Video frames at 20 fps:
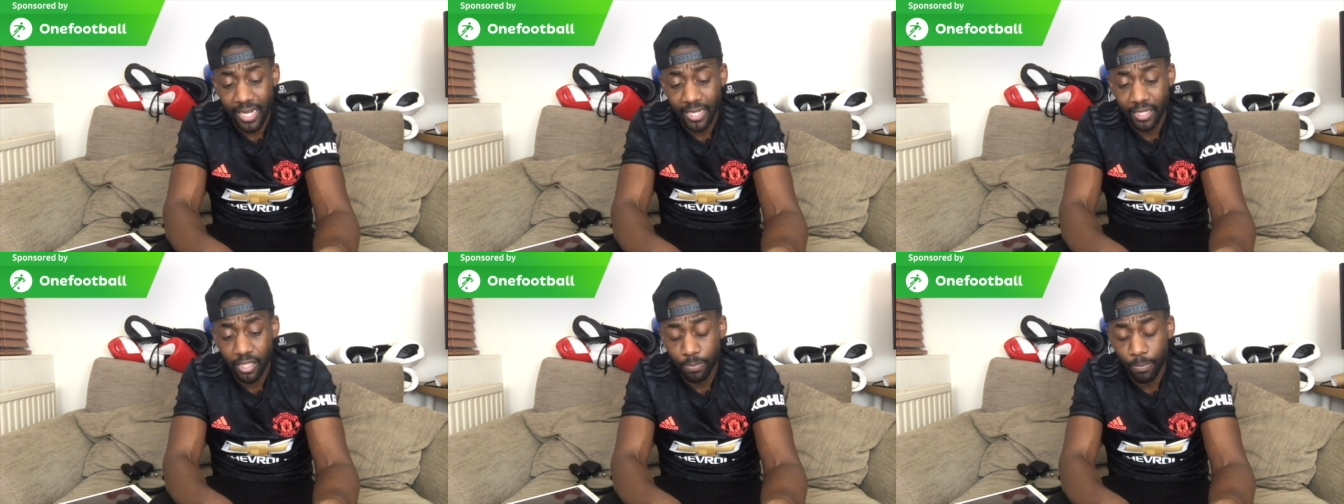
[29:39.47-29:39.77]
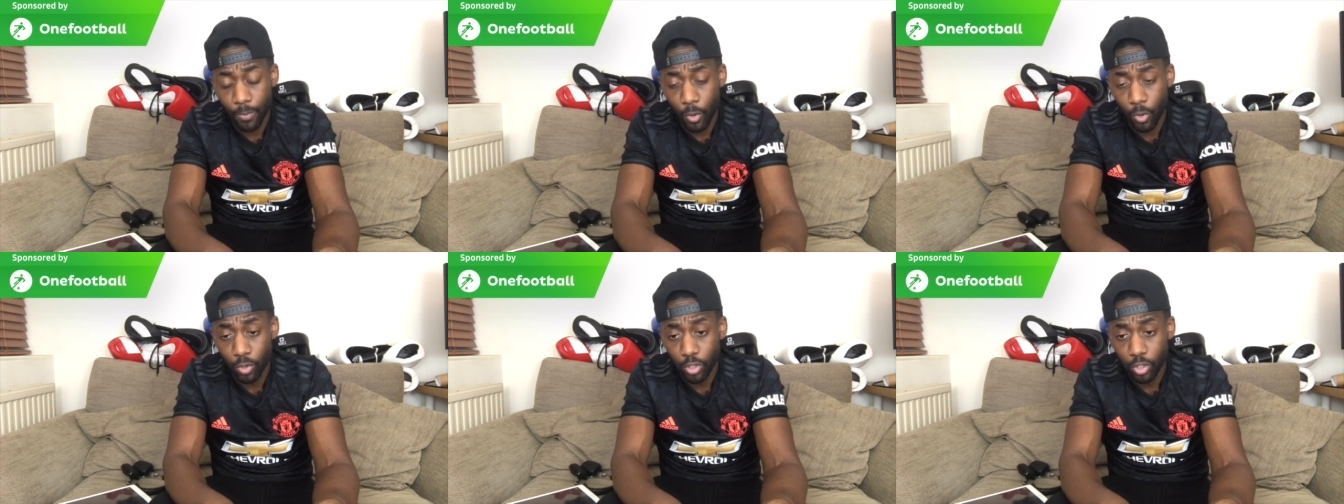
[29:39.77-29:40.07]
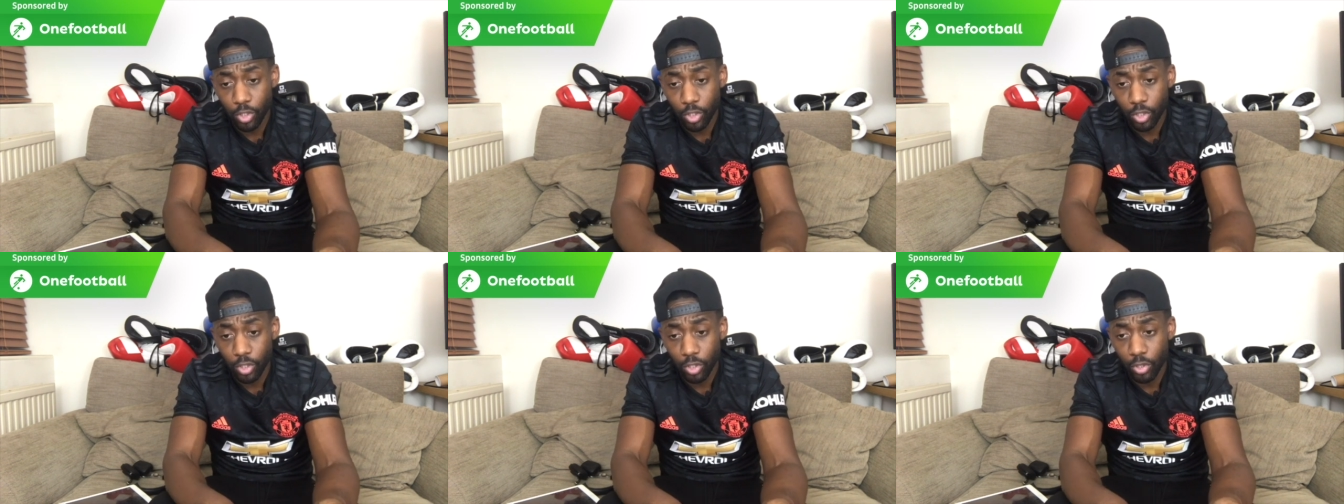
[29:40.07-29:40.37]

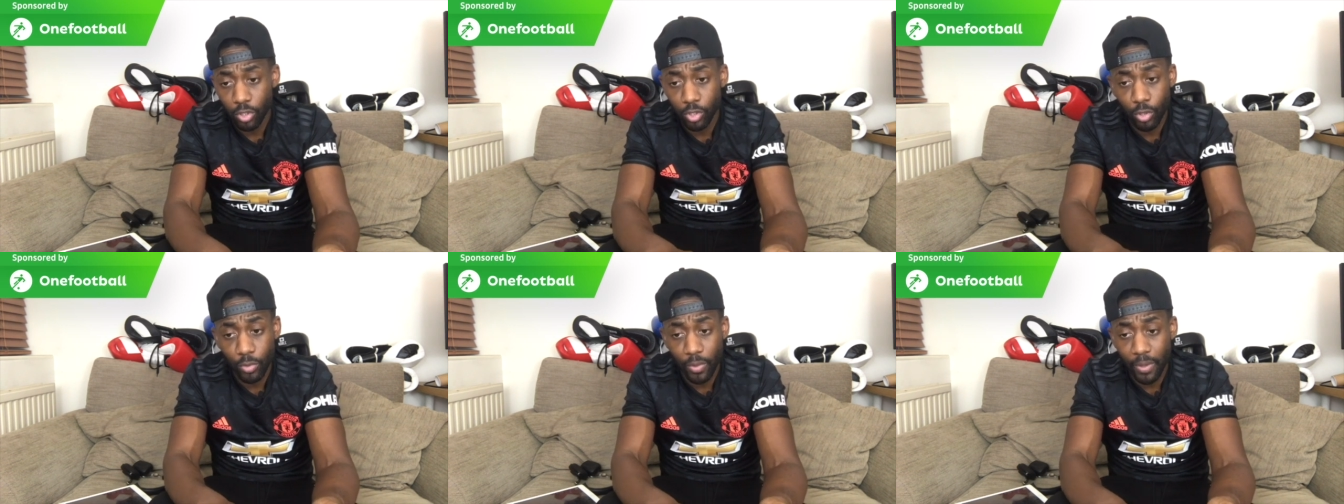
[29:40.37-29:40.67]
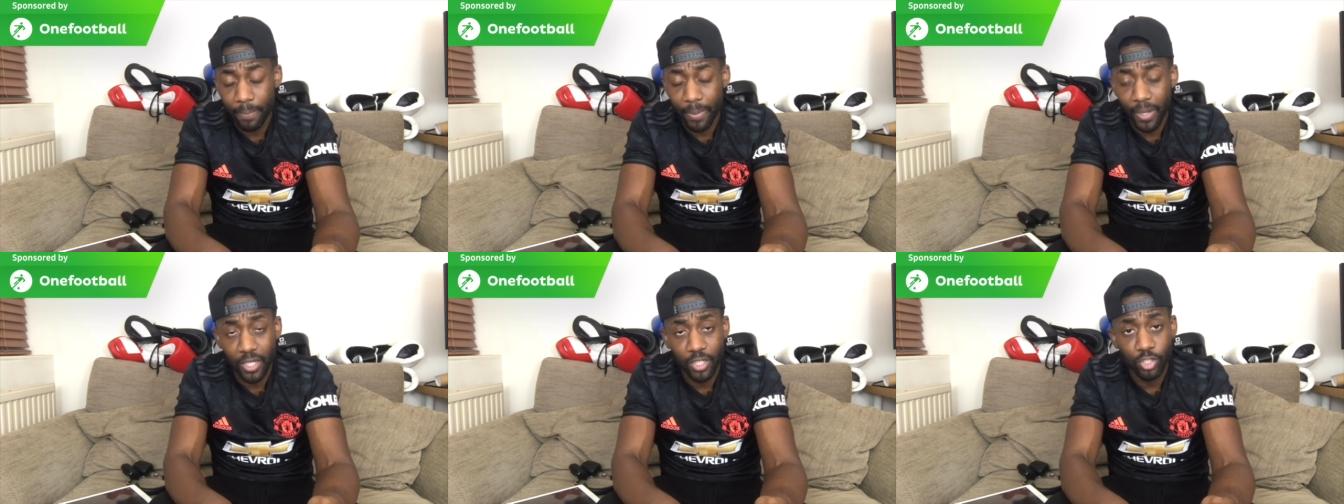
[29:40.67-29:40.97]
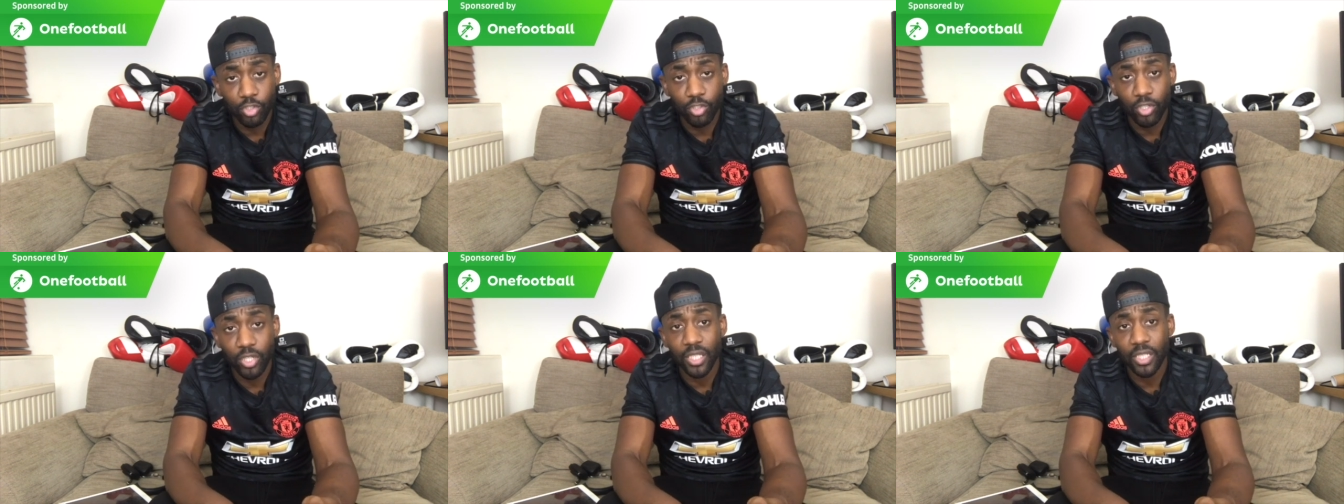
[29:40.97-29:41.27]
Sports doing
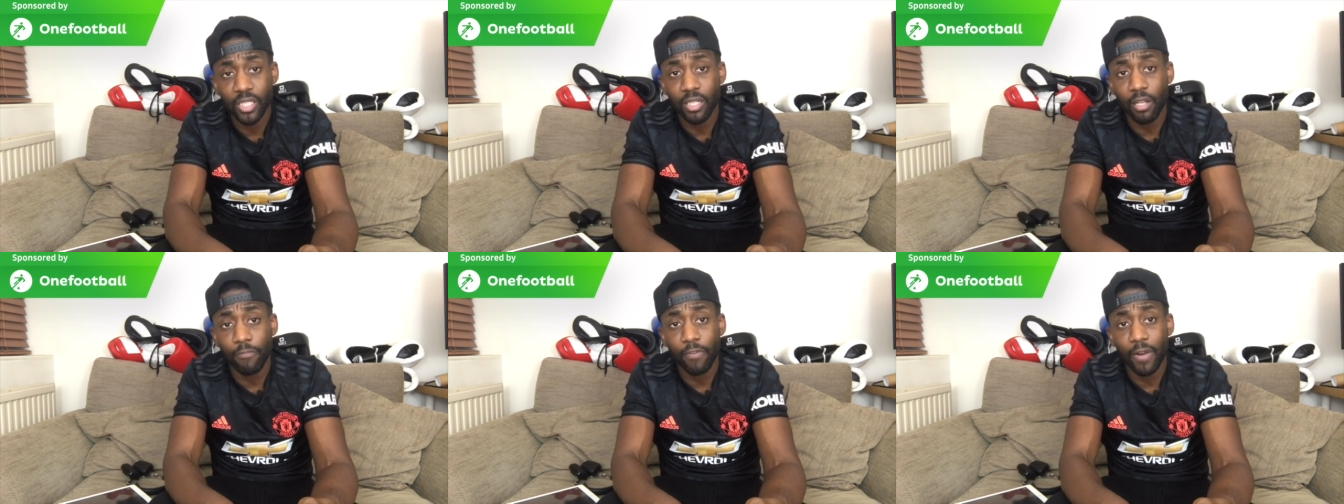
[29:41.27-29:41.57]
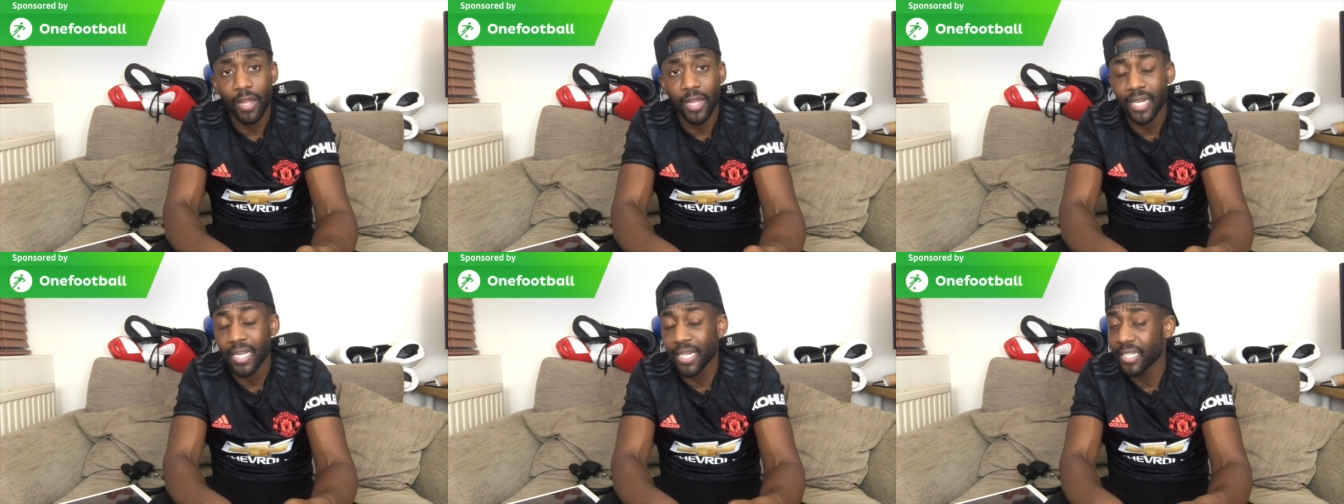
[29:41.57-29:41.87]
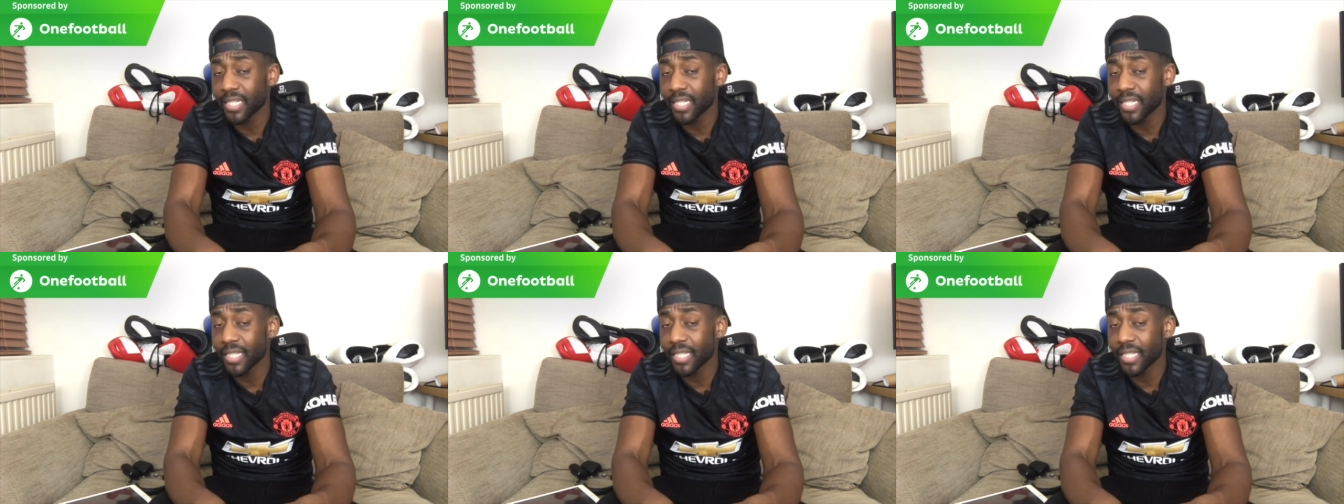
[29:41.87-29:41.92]
punditry and stuff like that.